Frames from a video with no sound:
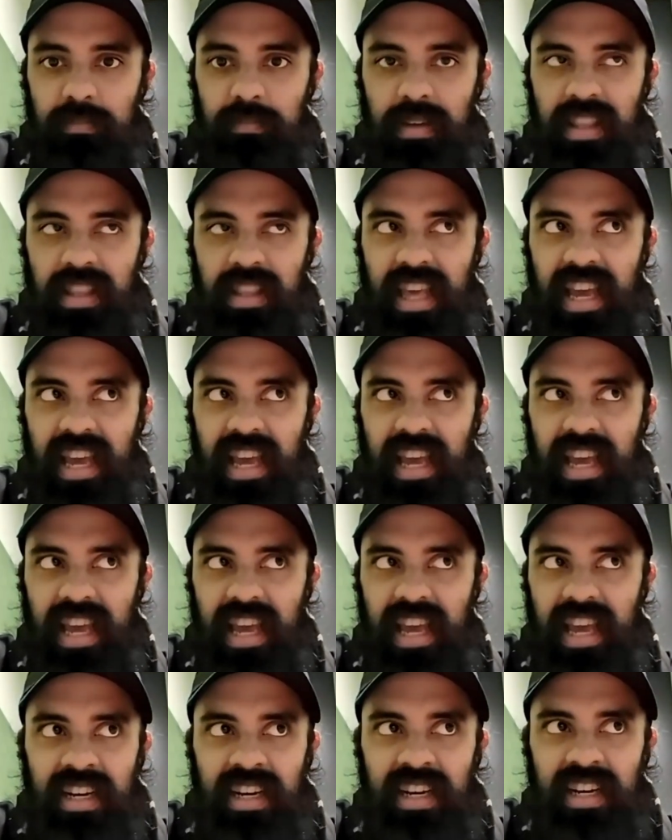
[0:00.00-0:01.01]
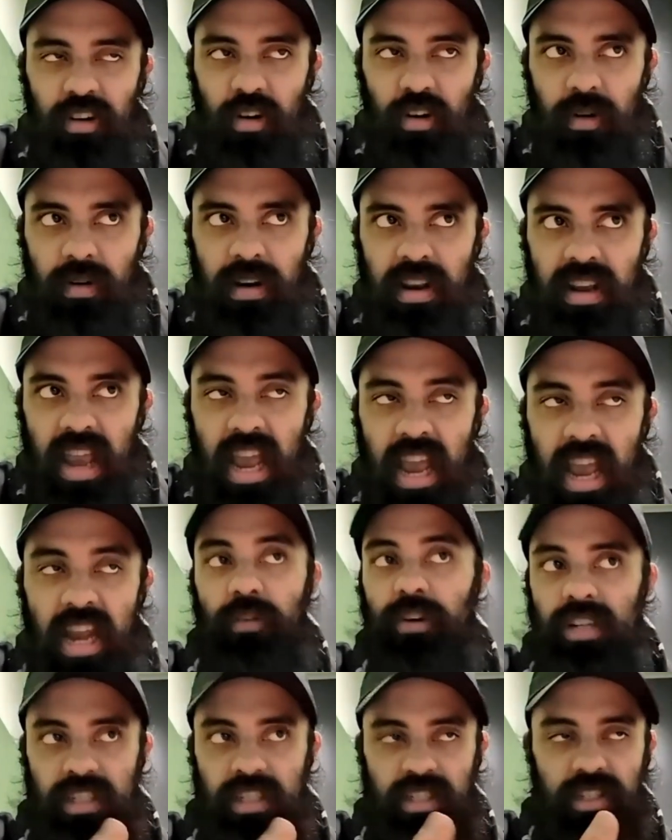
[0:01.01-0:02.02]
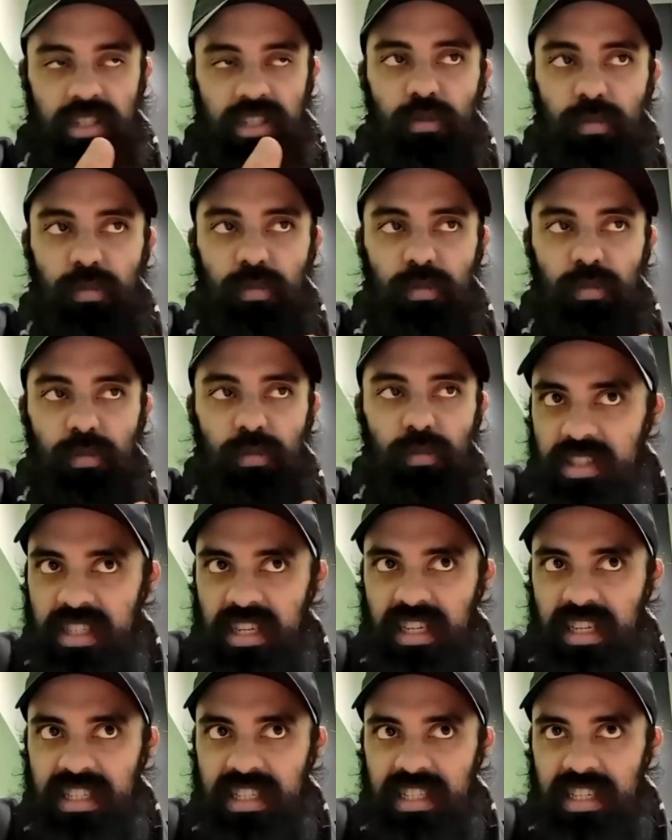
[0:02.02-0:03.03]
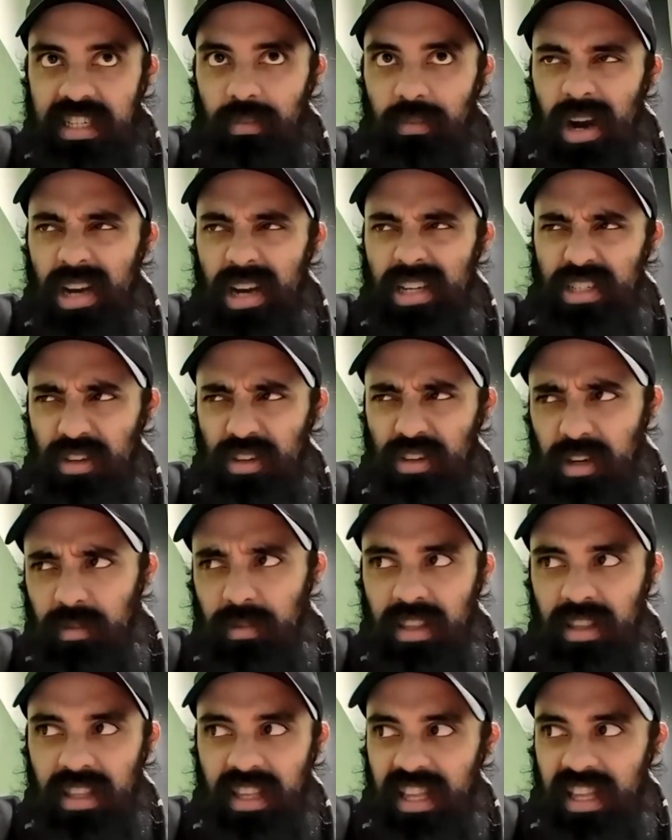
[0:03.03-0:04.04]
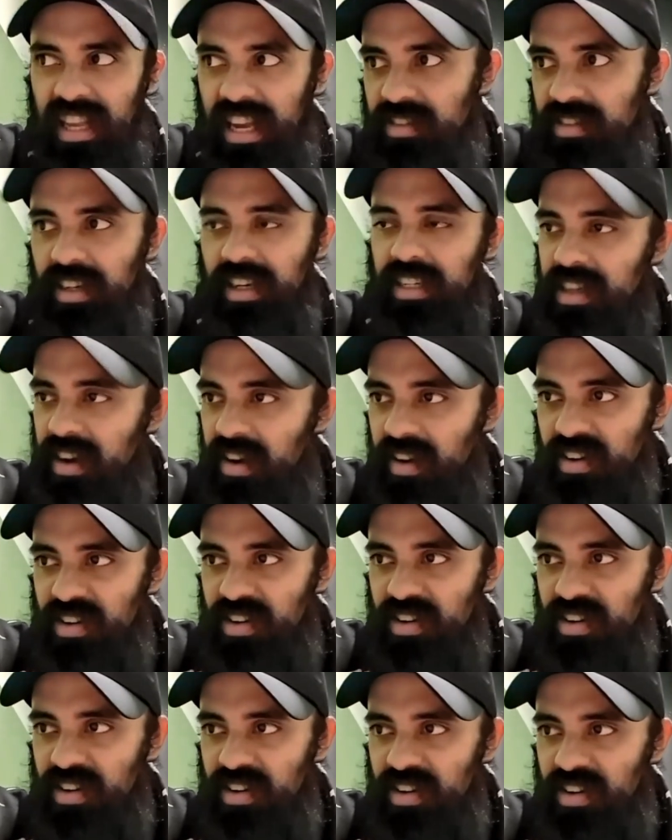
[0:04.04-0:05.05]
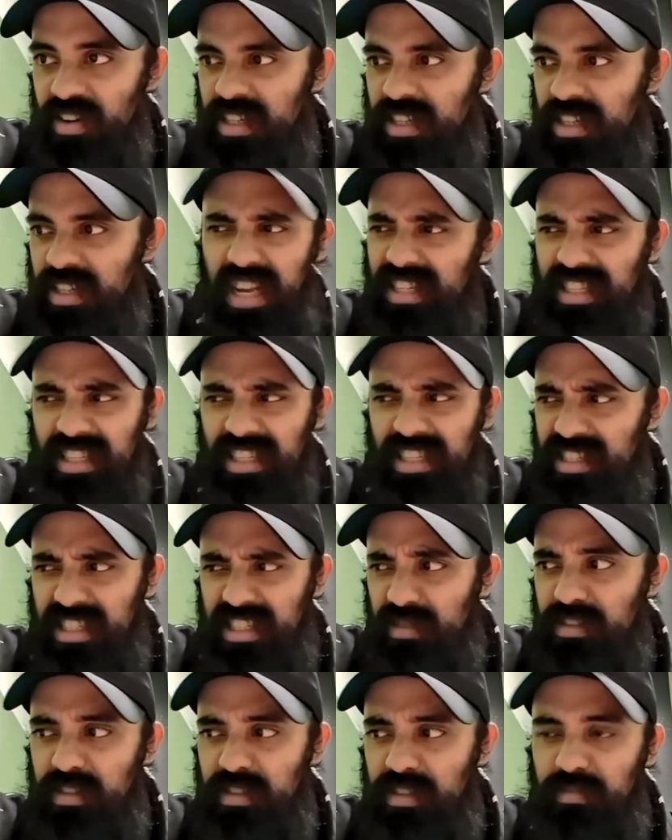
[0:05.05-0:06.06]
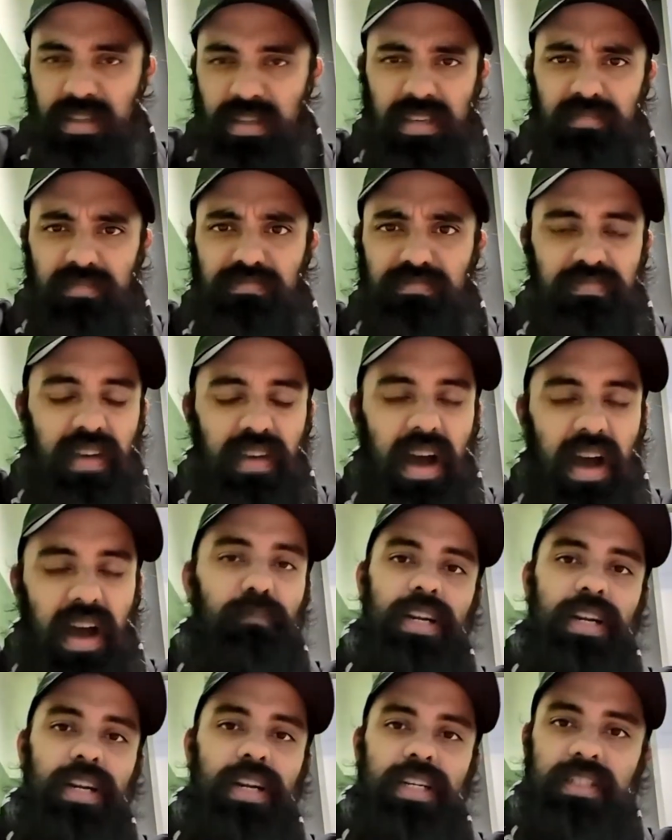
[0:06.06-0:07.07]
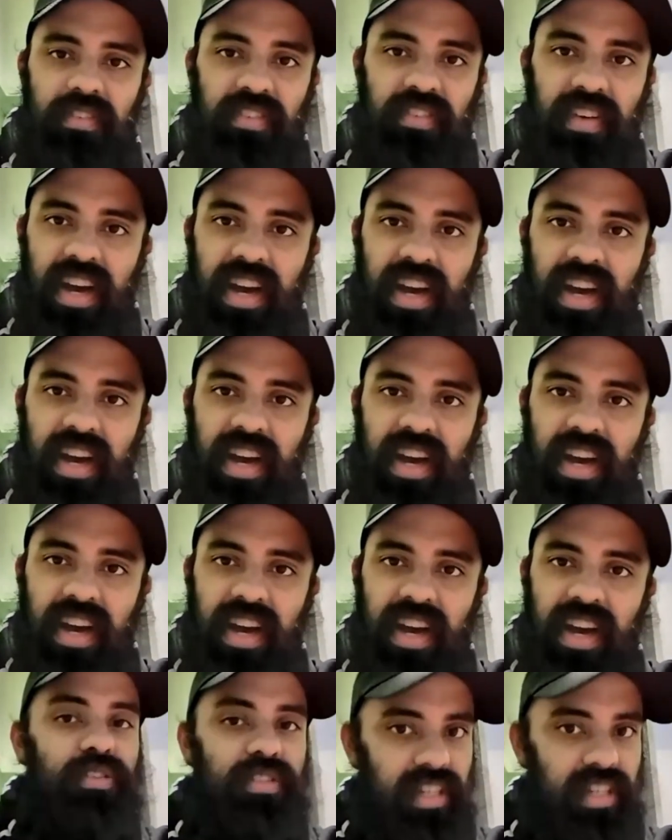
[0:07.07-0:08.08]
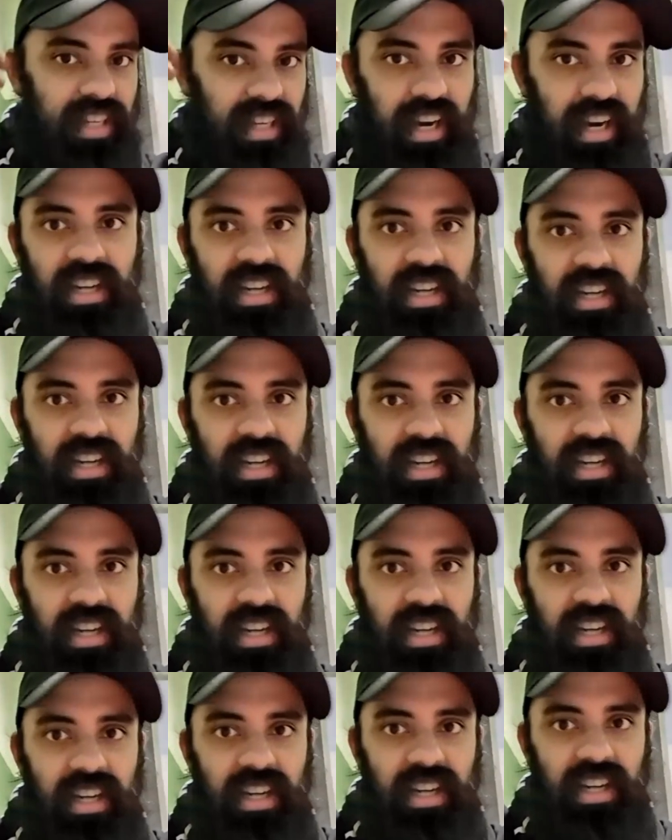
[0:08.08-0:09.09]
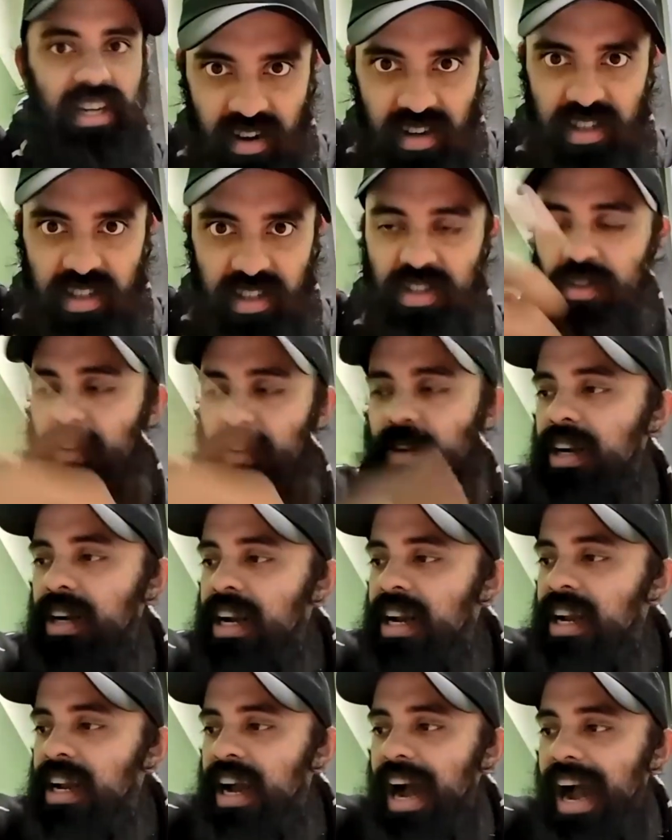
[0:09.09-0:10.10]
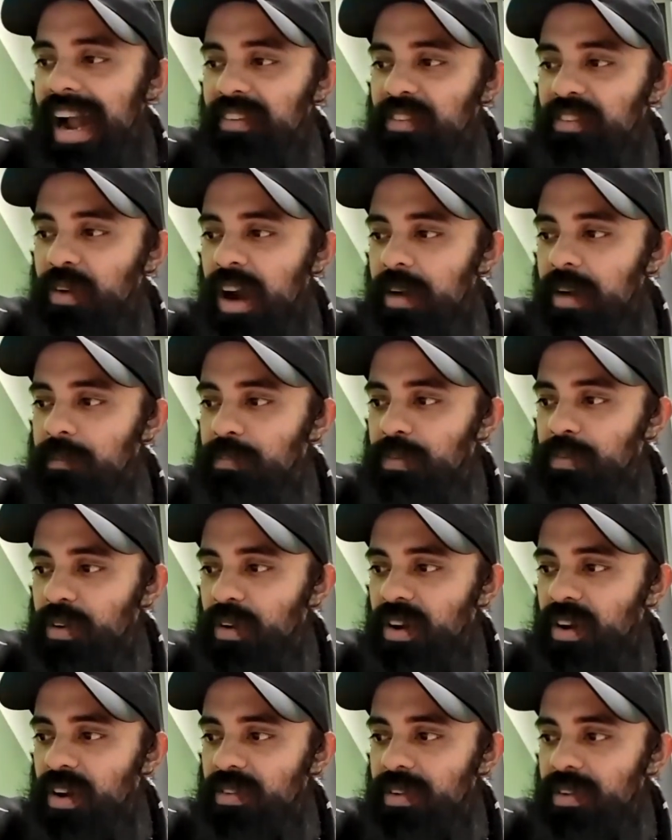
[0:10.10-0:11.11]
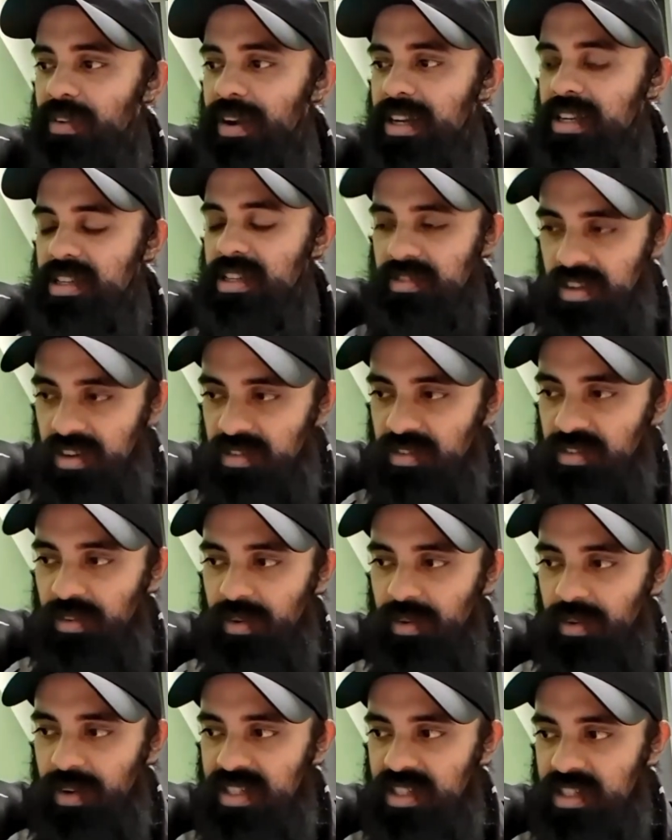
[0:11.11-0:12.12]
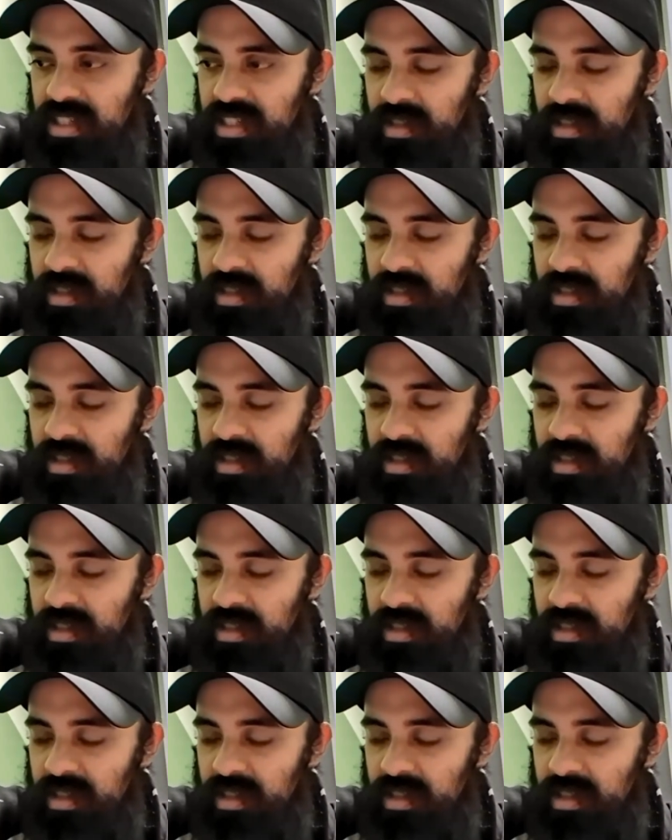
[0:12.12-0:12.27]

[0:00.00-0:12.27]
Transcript: But then anyone who doesn't know my music is like, why is he talking about the electric guitar so much? That doesn't seem to be a much of a factor in the music I just heard. So I have quite a broad range of influences.